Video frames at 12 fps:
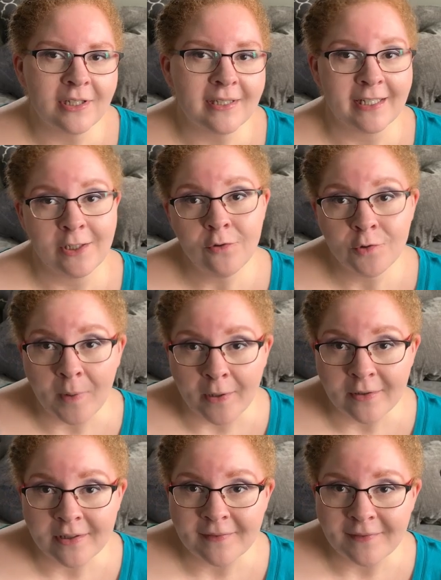is a huge
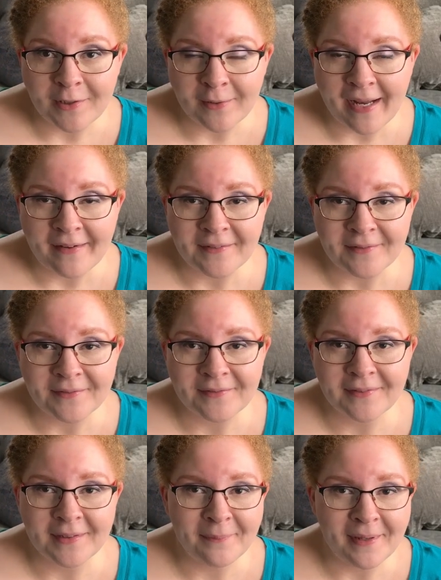bonus if you don't have
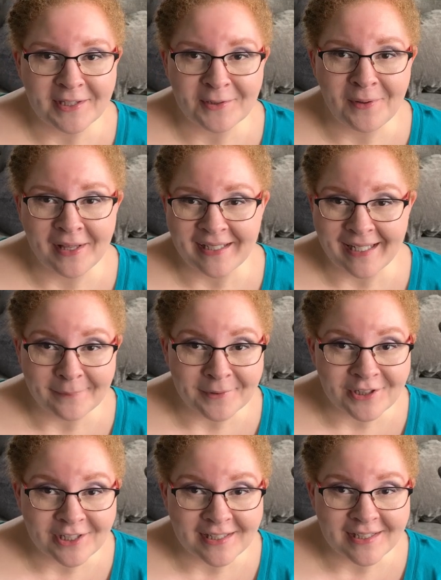the best quality
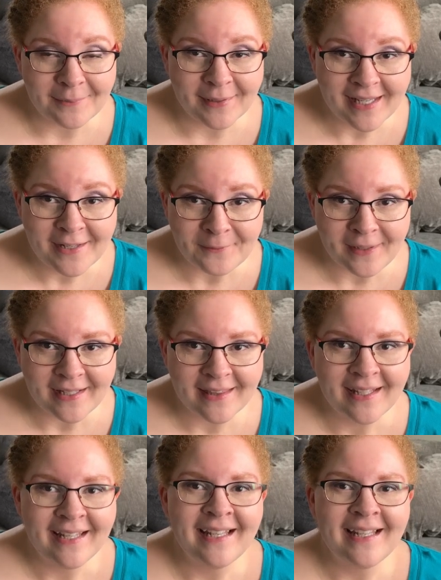images to begin with.
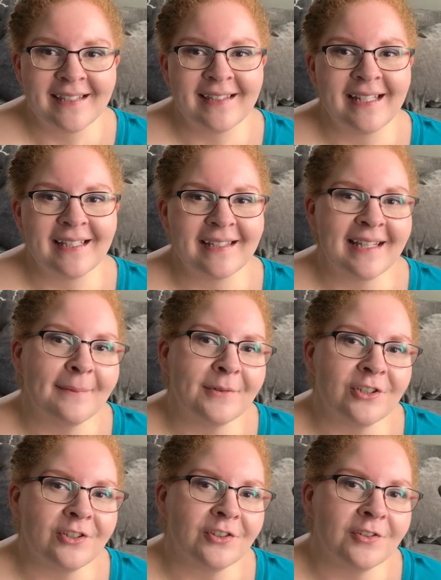Since the
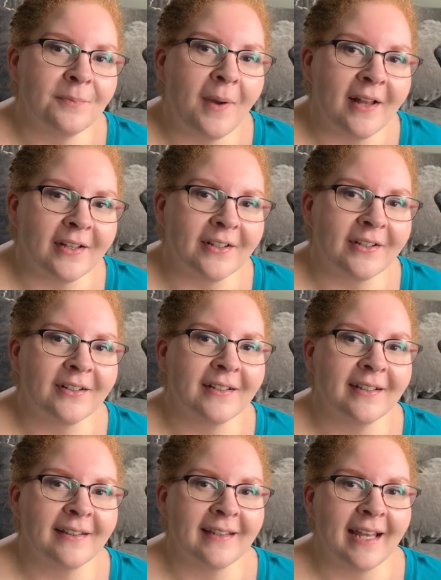images are smaller,
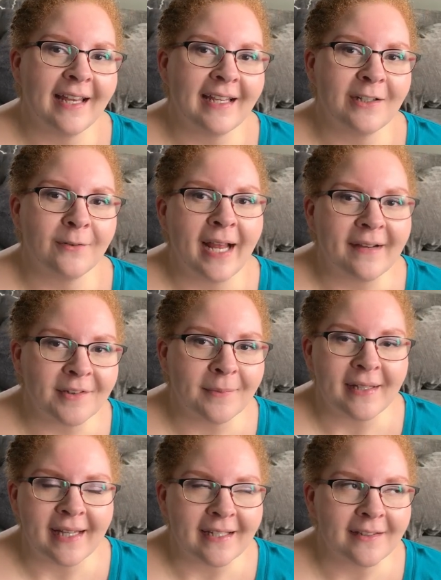they don't have to
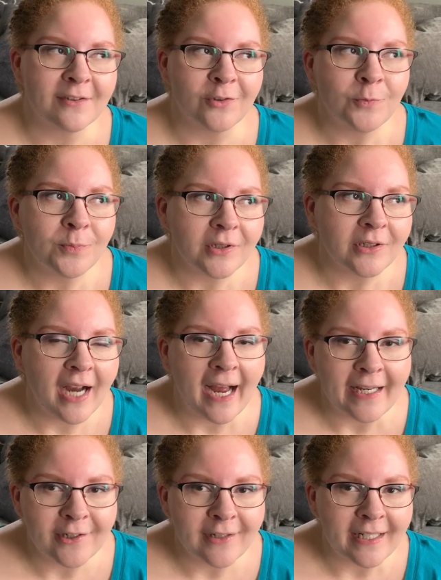be like super
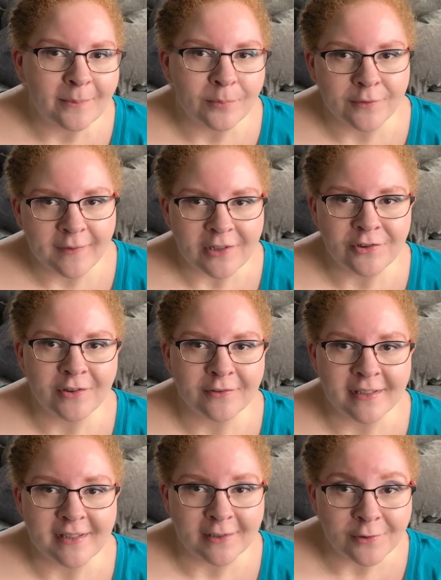high grade professional
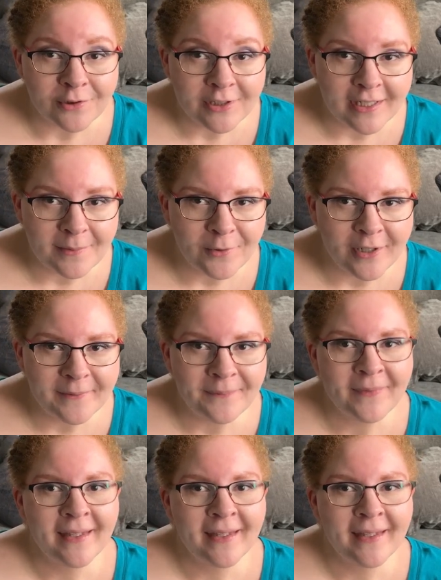resolution anymore.